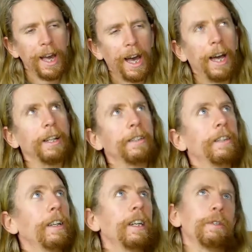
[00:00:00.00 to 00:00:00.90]
And
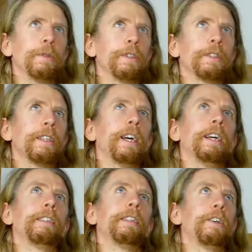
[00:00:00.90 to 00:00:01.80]
the line was just
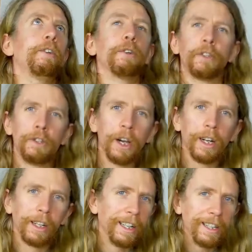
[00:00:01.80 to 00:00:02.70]
that you're the
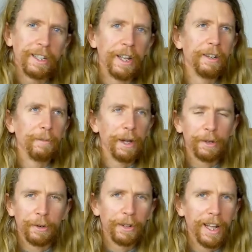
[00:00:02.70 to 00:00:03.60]
chocolate at the end of my
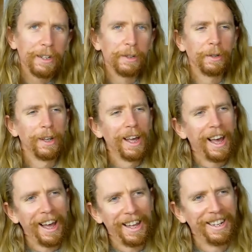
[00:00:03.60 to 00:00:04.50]
cornetto,
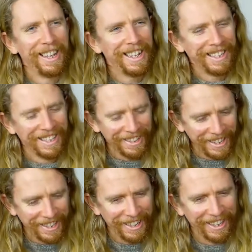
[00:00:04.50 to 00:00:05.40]
and it's
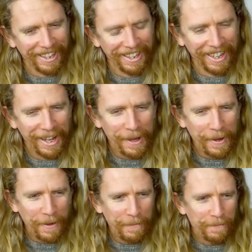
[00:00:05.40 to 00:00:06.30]
such a
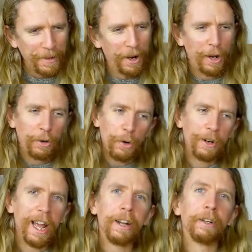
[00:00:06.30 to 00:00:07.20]
you know, a
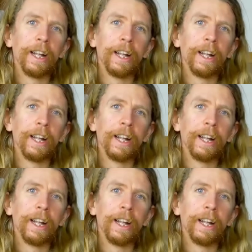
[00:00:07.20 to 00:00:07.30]
cornetto.